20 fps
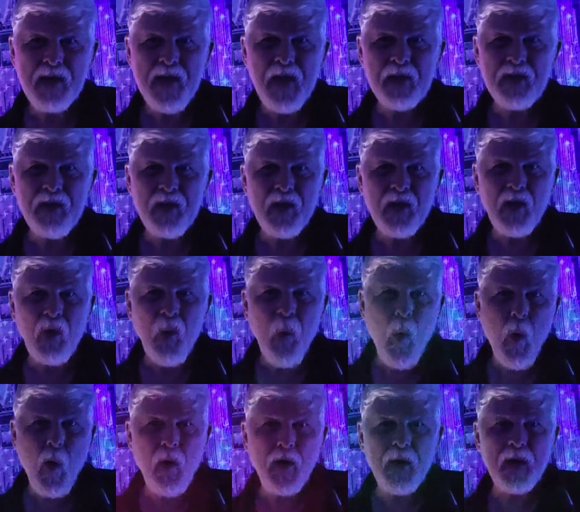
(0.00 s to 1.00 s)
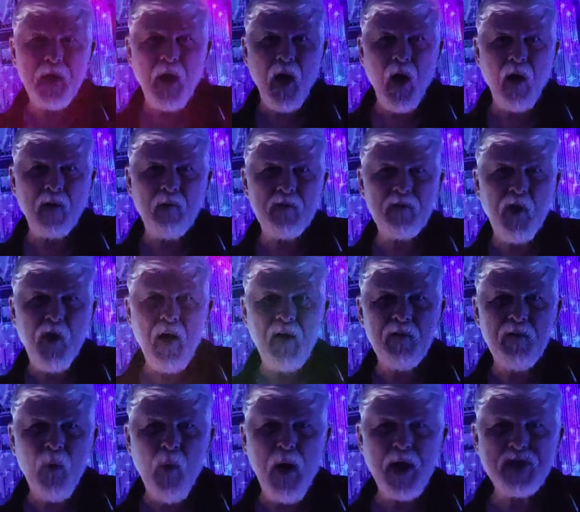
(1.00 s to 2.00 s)
that the glory of
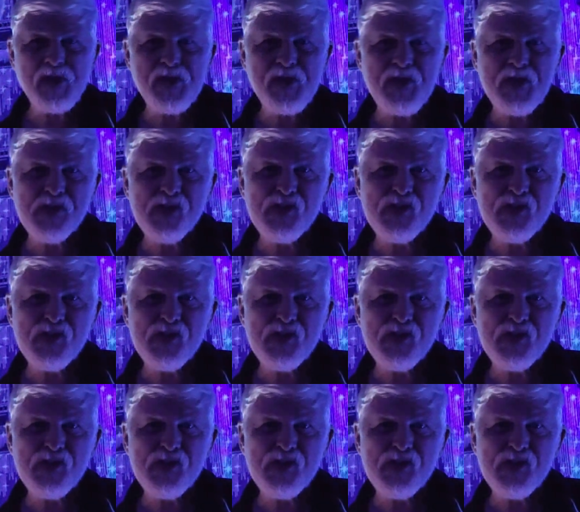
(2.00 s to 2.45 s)
love wants to